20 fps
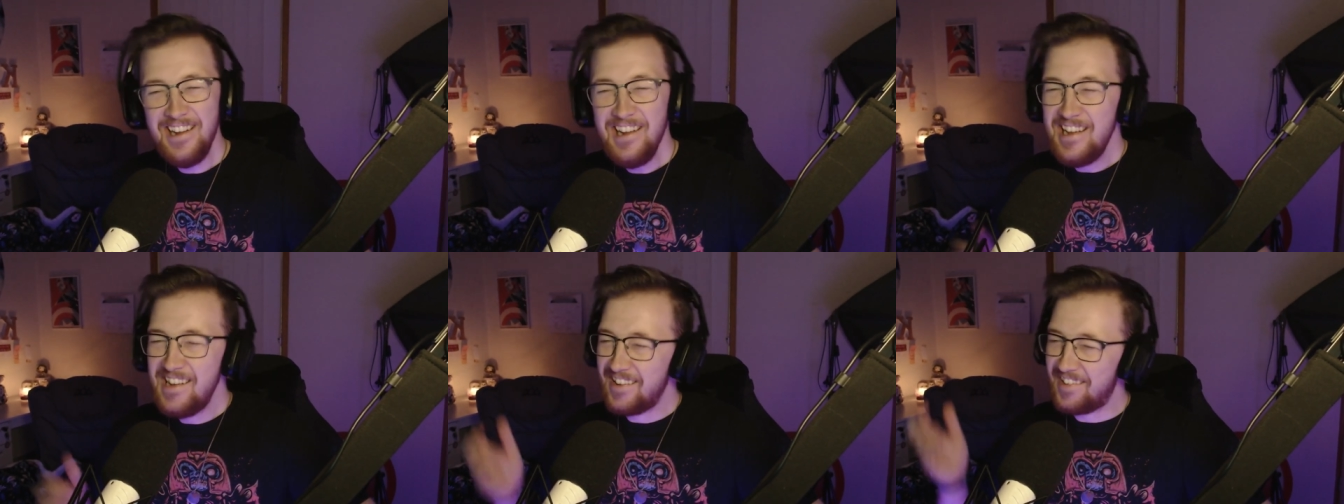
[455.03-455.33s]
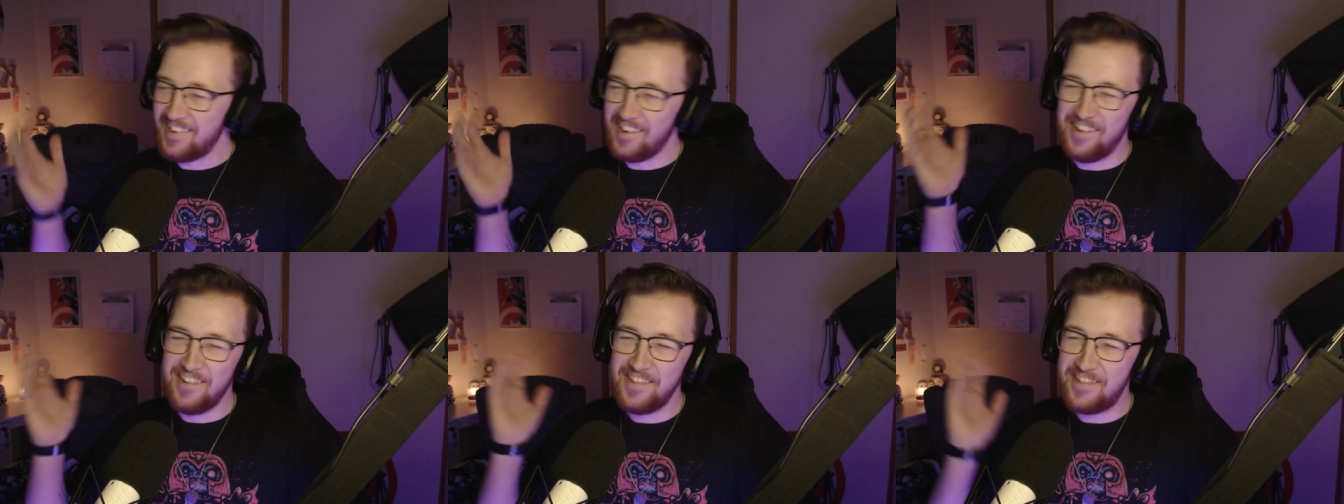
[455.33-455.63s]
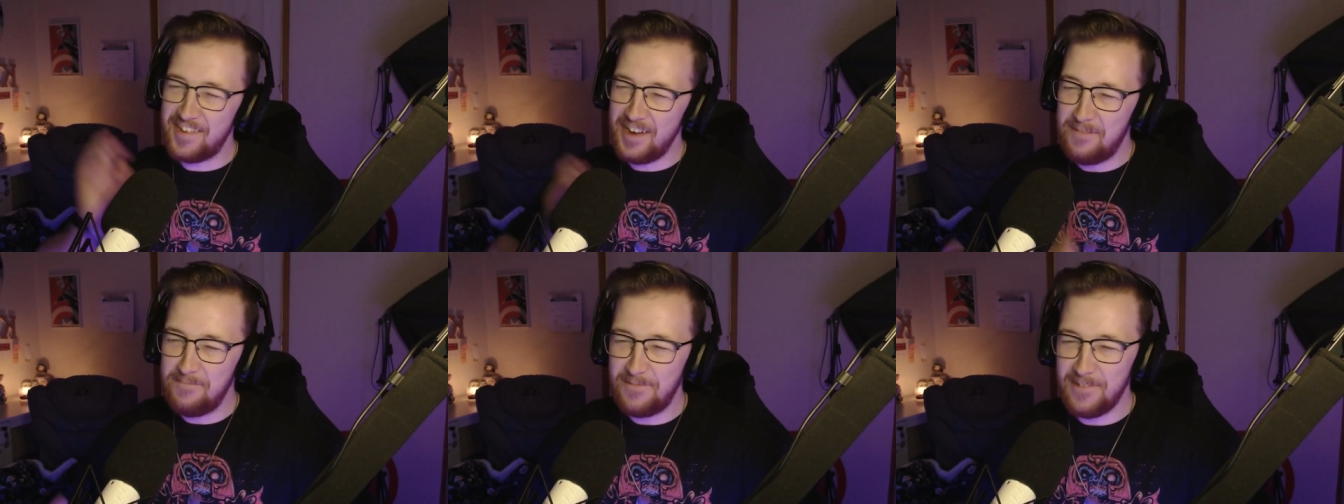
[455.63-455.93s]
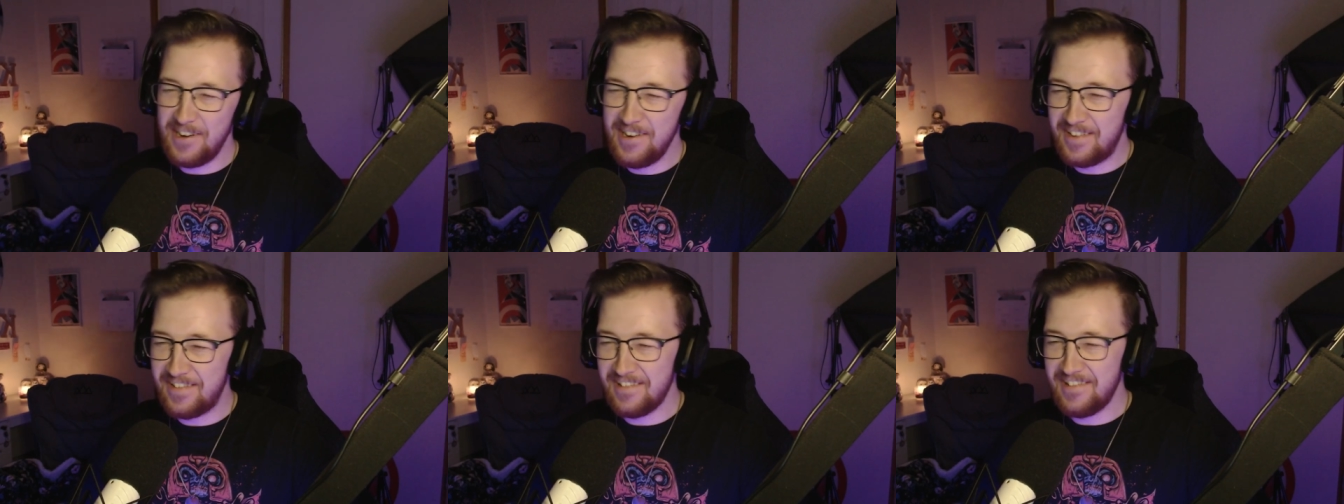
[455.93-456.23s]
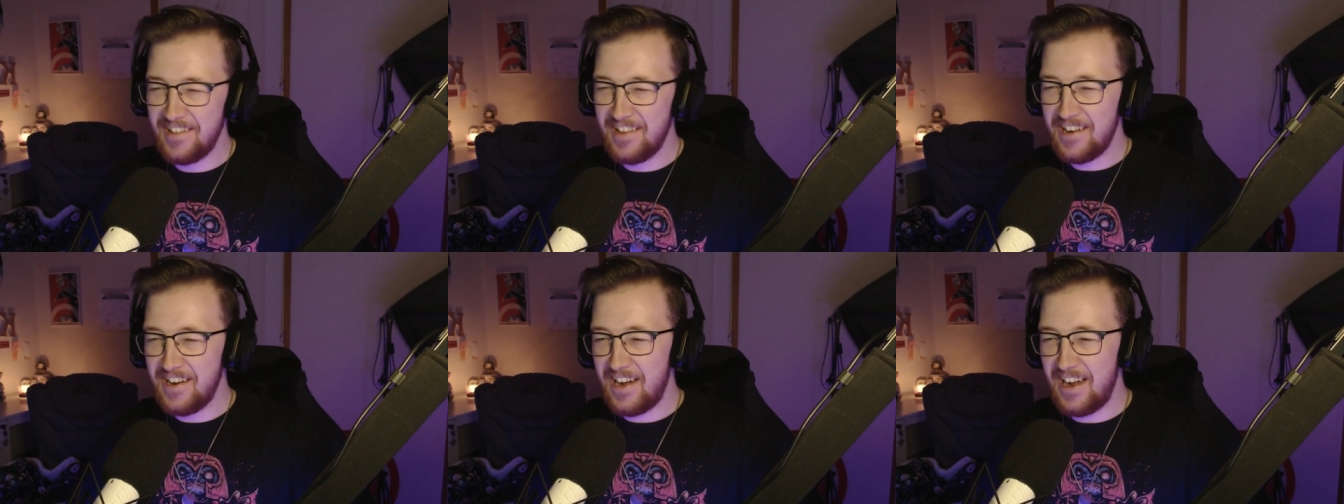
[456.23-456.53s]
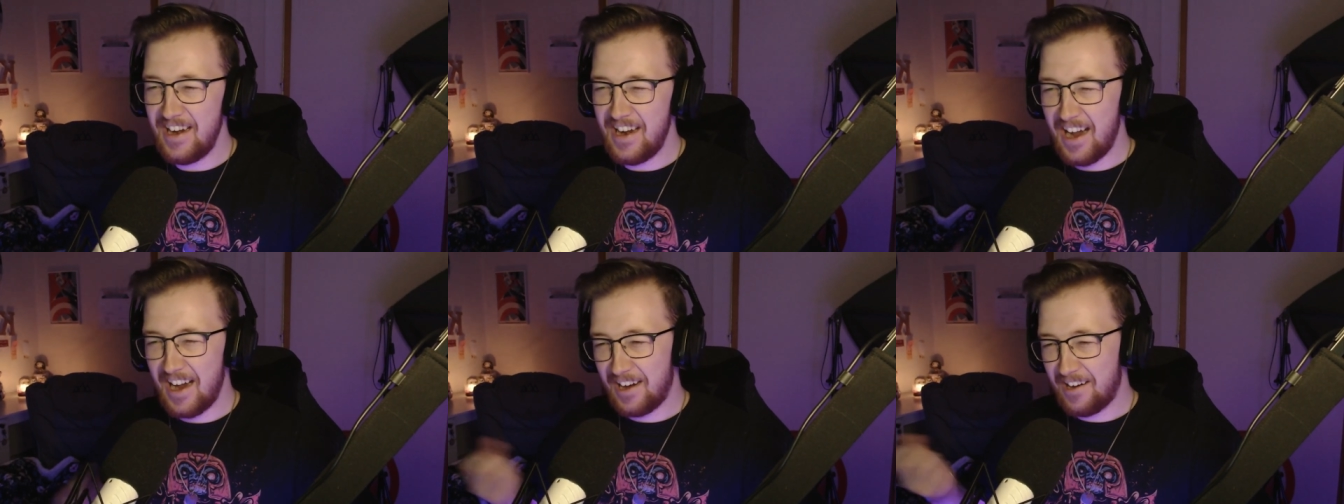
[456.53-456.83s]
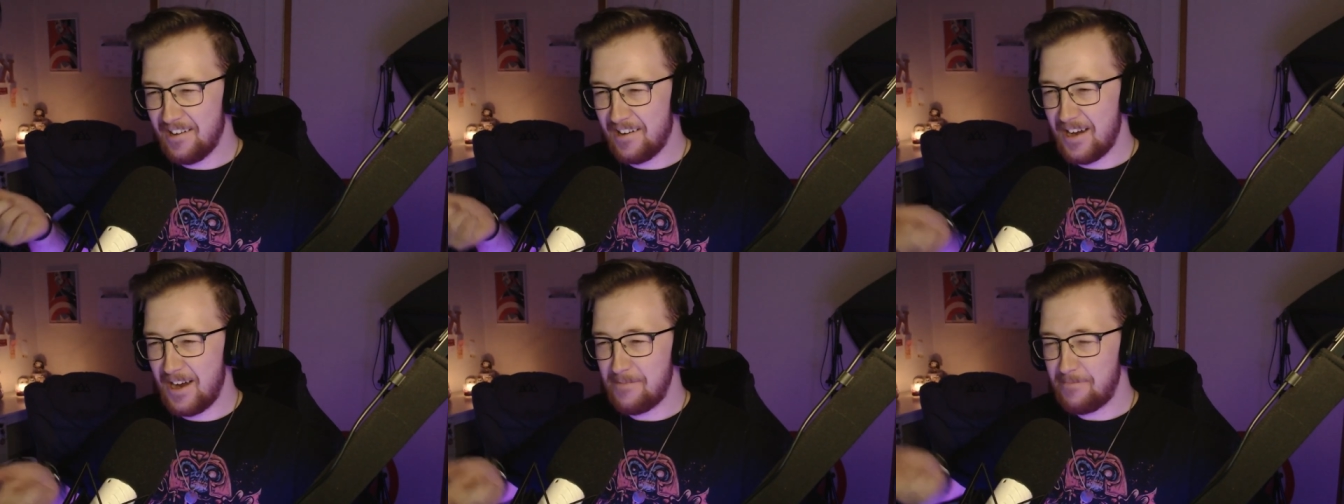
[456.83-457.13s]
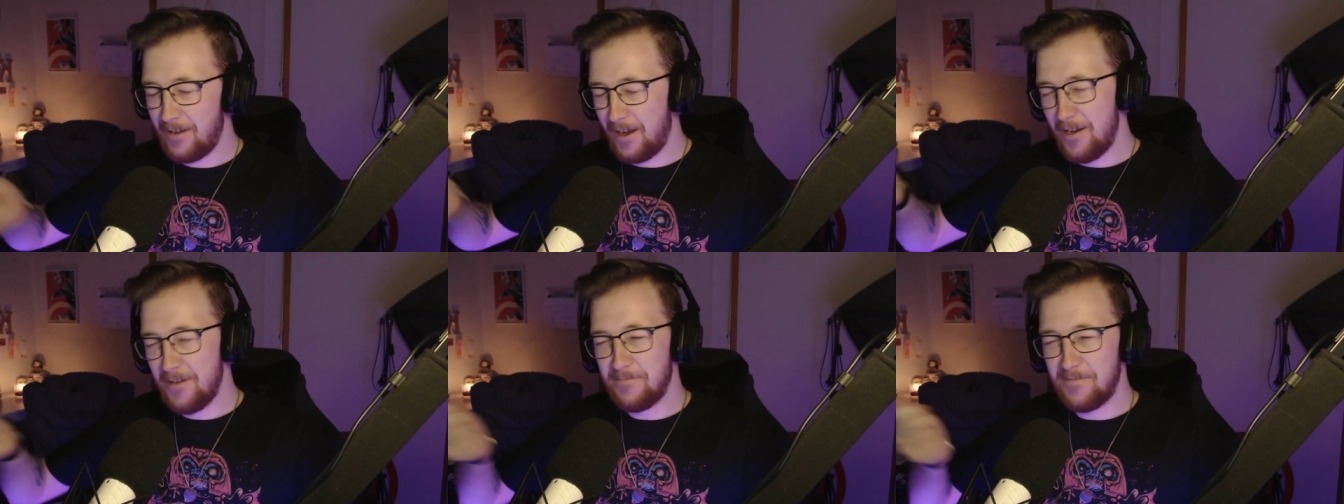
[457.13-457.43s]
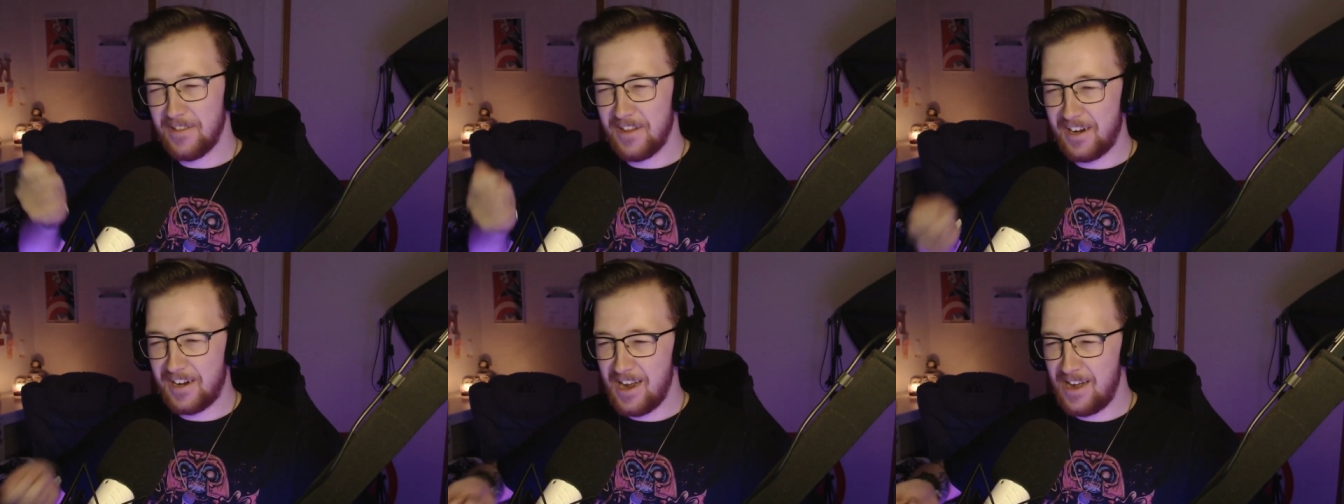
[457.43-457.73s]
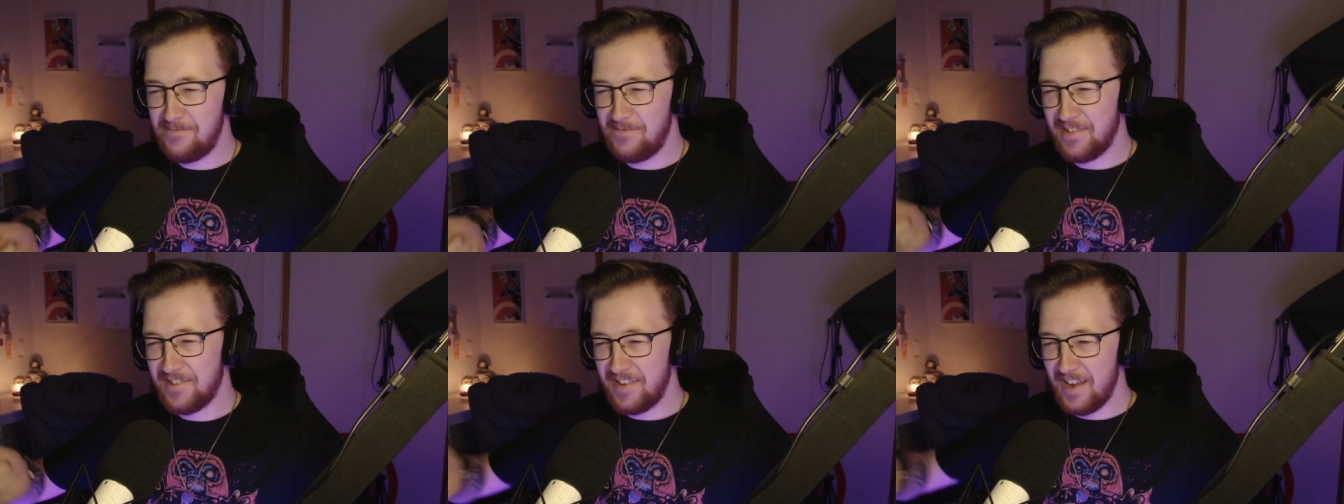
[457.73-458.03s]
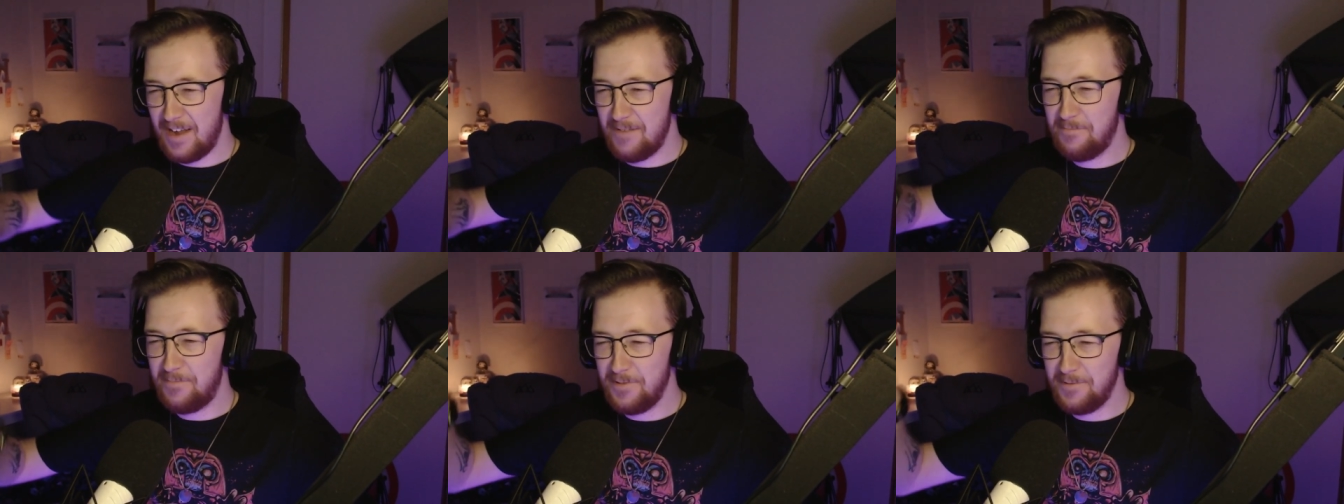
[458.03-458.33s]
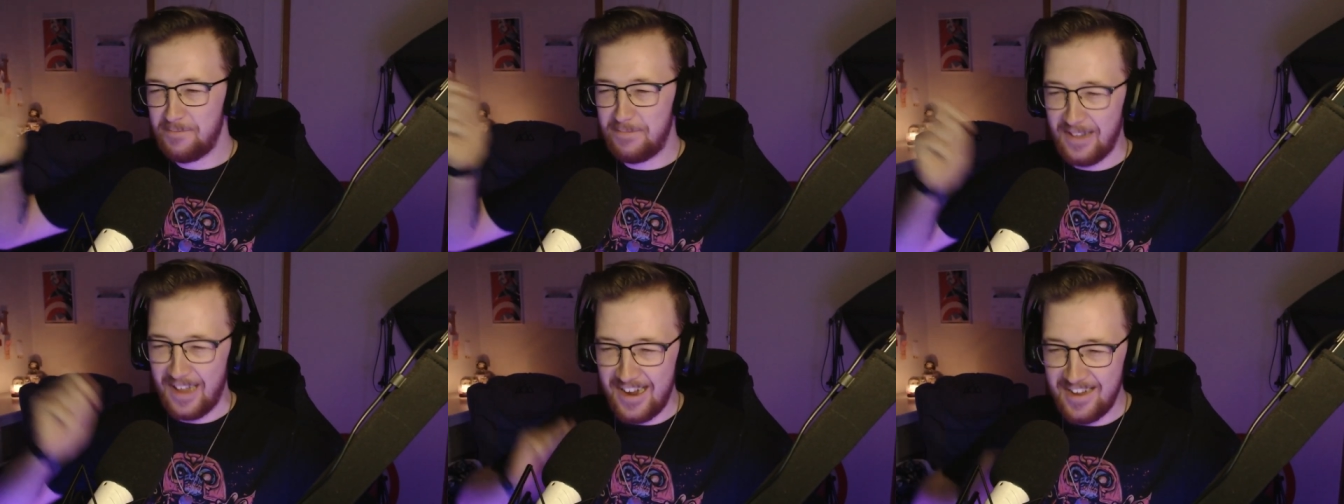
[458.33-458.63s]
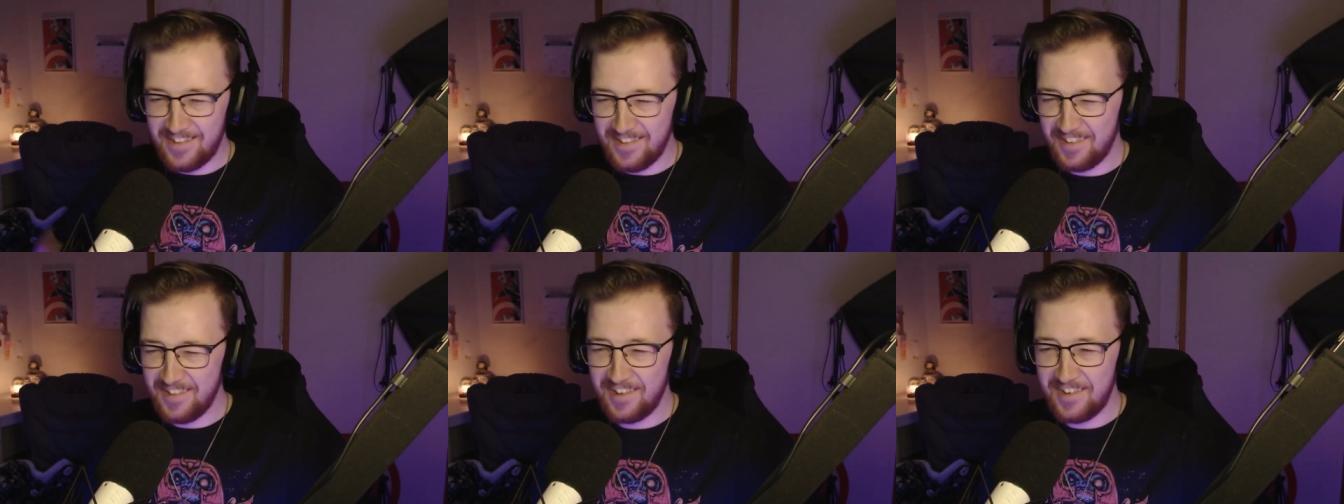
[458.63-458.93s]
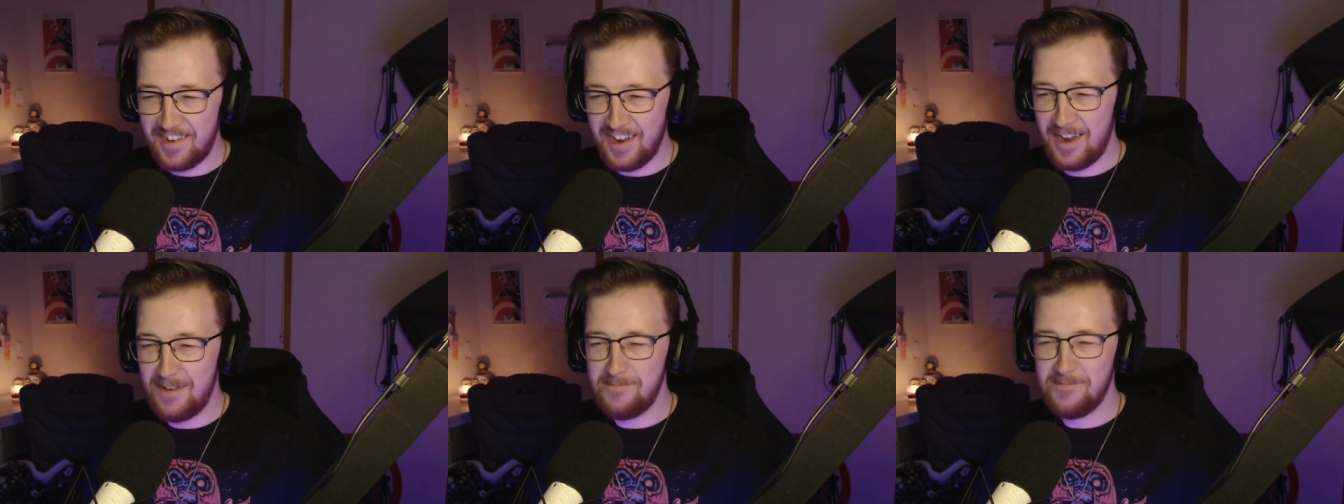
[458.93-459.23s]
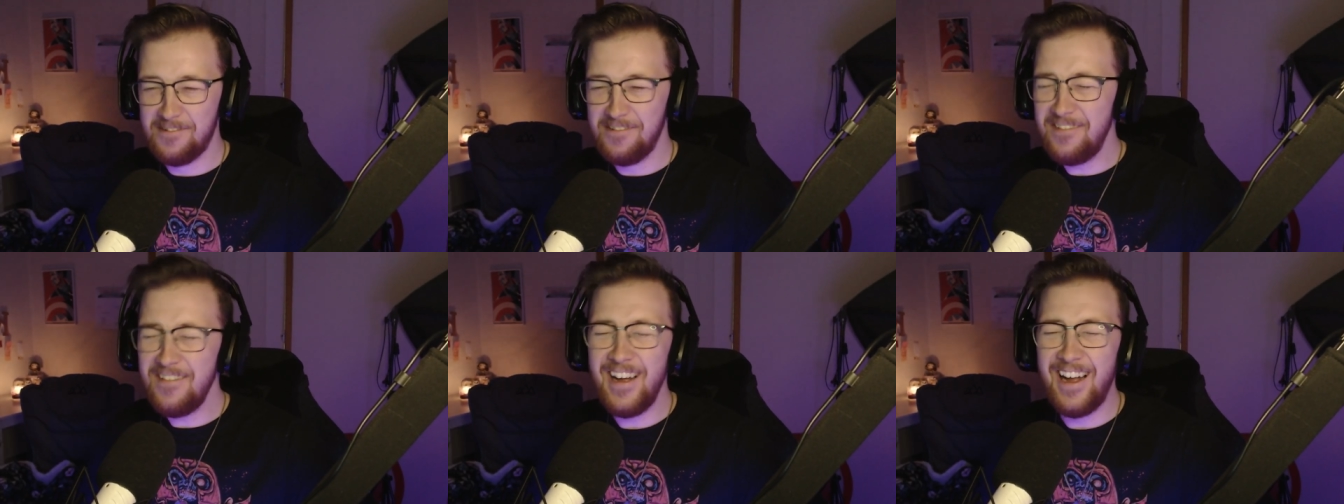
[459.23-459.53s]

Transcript: so at some point during the night, I got up, opened the cupboards, and put plates on the table.